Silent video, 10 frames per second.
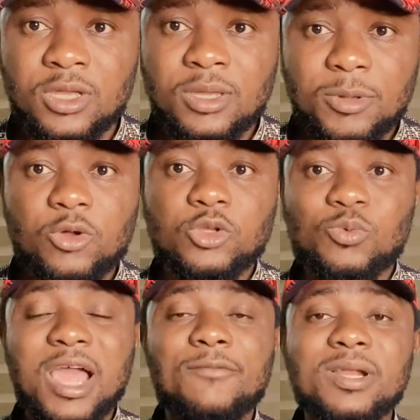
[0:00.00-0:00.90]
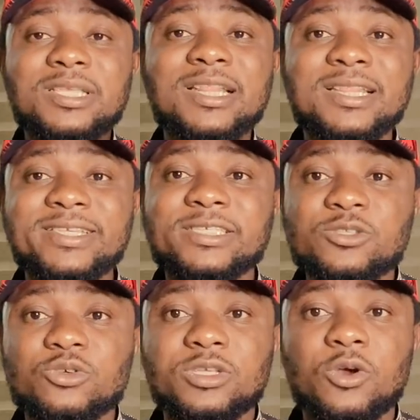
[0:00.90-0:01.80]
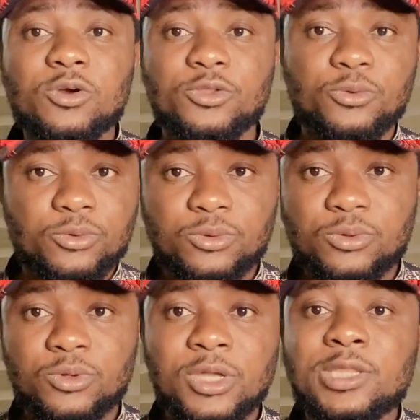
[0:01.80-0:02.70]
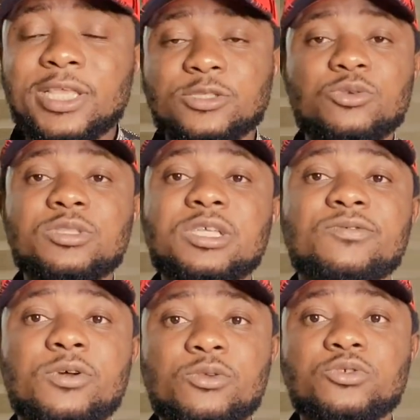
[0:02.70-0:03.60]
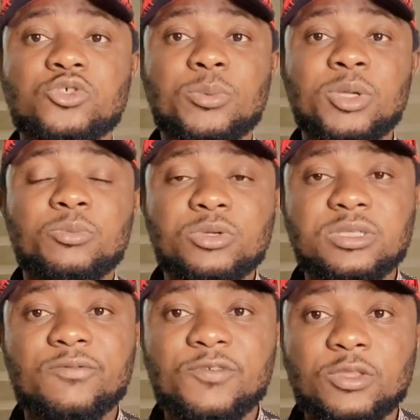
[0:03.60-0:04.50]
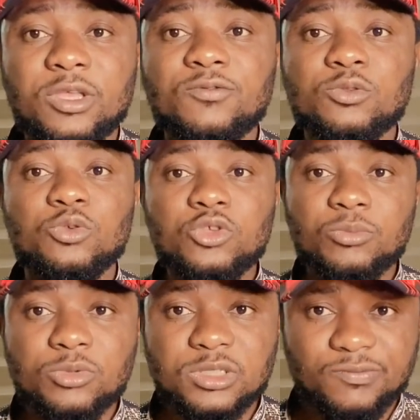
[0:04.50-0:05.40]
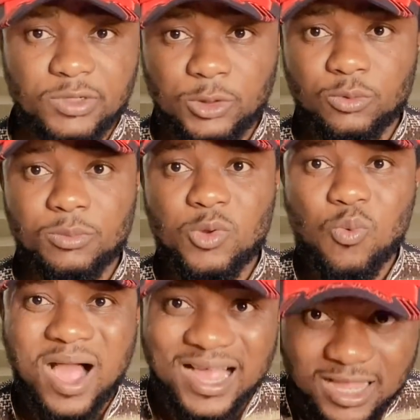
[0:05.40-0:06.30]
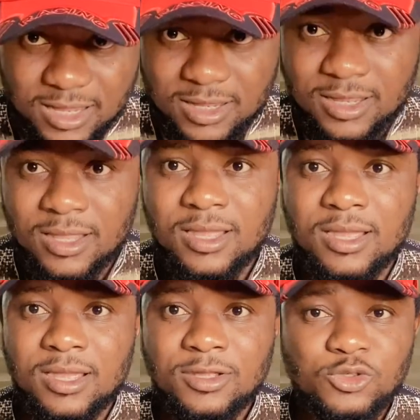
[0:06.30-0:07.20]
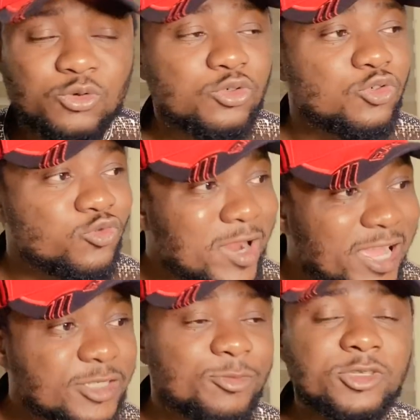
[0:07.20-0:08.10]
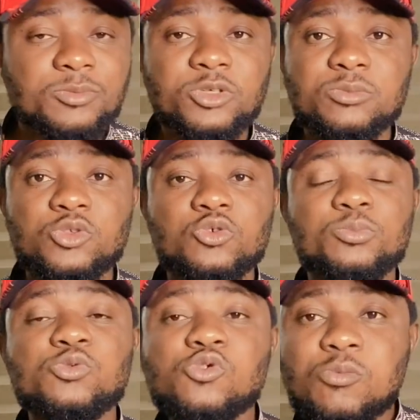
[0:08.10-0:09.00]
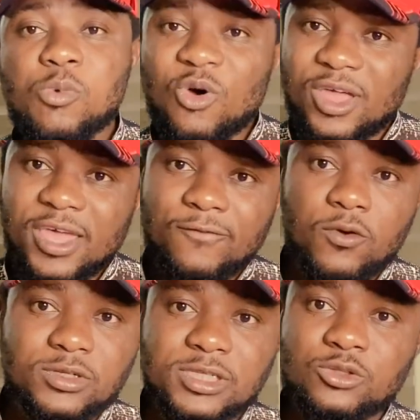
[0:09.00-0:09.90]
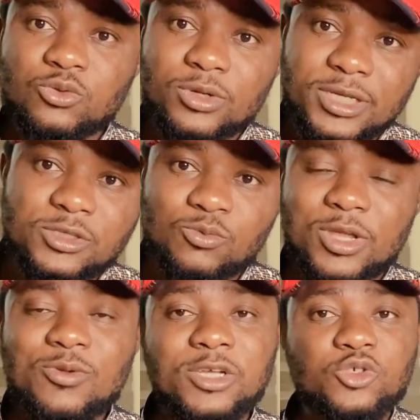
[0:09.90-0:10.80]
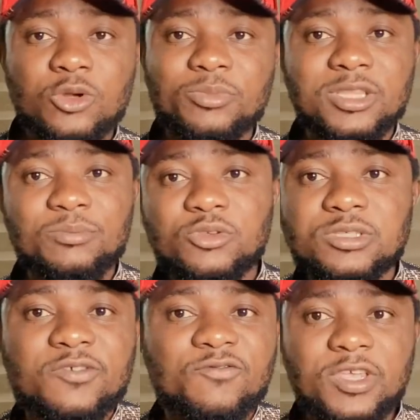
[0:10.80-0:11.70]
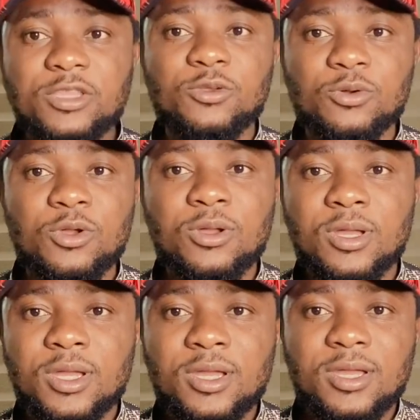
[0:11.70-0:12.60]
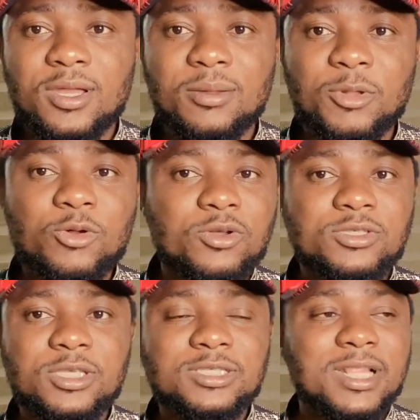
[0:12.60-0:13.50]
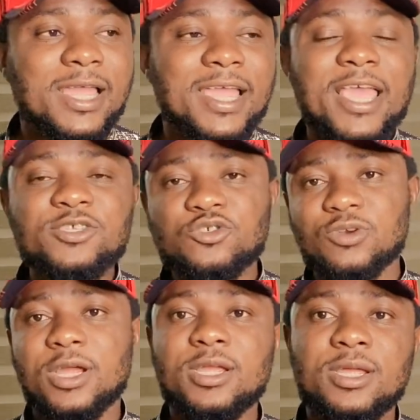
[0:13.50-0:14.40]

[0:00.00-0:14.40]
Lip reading: because we have already listened to the audio, there's no need for you dropping a music video if you know your music video will be whack. So try as much as possible to put more effort into it when you are dropping a music video, because it's like extra.